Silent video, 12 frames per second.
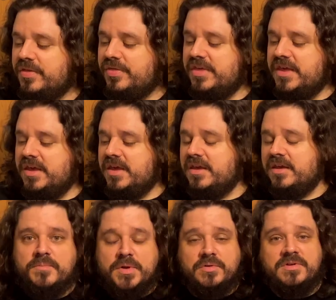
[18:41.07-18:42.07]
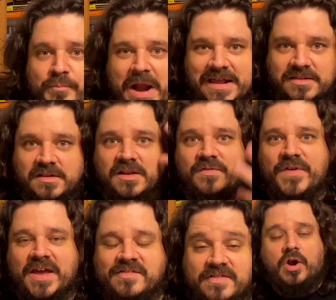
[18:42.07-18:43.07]
The mutant practical
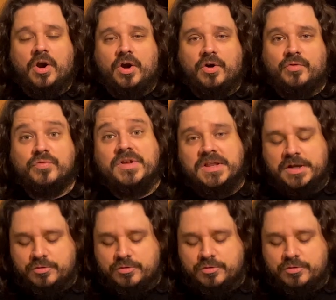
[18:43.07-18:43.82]
effects are really